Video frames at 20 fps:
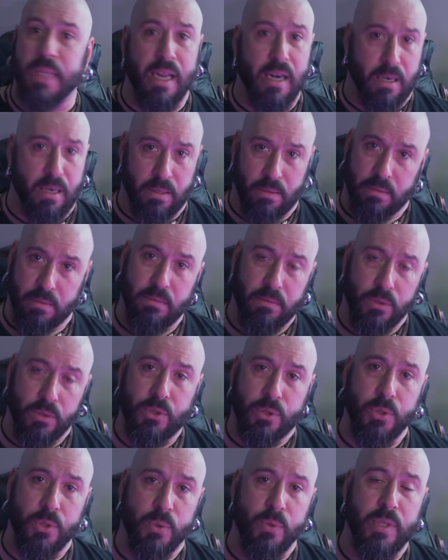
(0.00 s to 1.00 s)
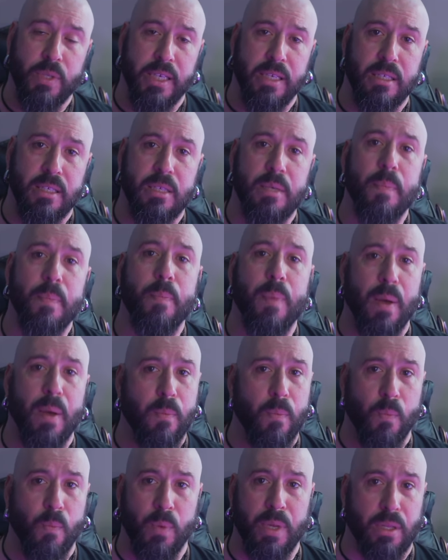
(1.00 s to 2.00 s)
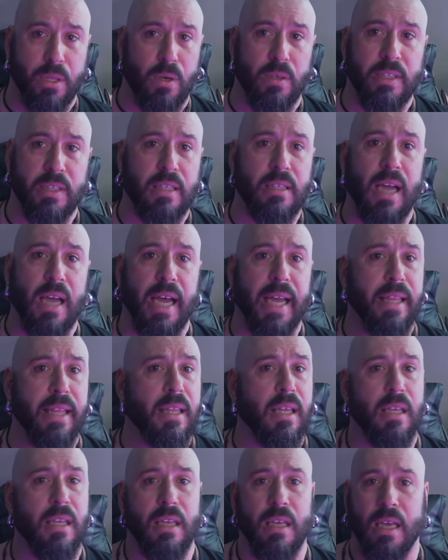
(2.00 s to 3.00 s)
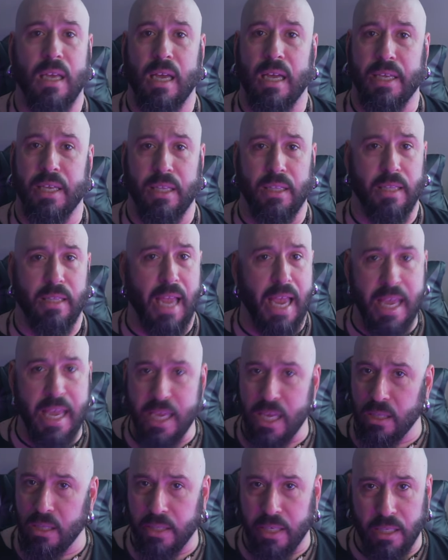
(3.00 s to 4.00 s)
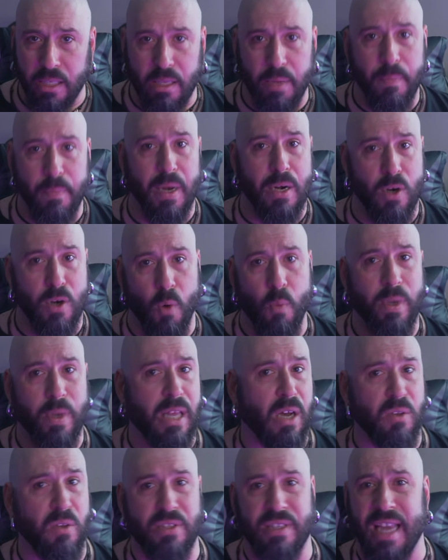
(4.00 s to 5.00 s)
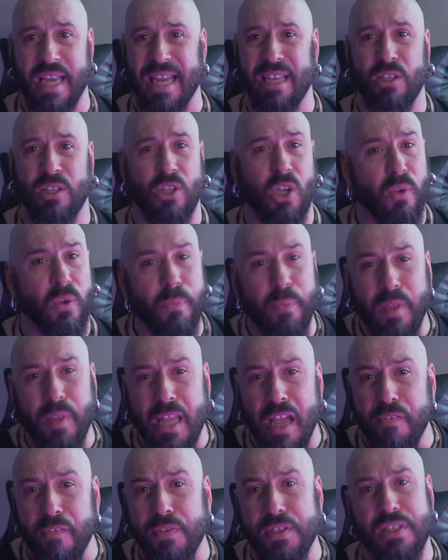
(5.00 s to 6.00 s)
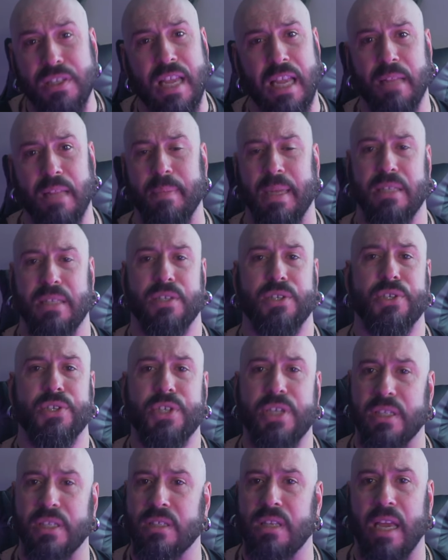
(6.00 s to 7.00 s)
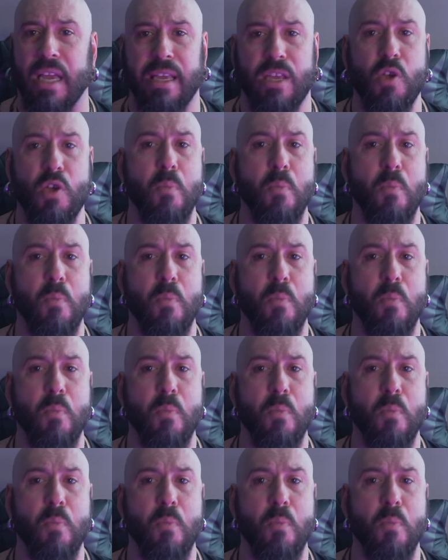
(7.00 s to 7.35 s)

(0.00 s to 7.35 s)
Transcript: her to do this, but we turned the tide and they yielded, but not without saying tone-deaf statements, just like you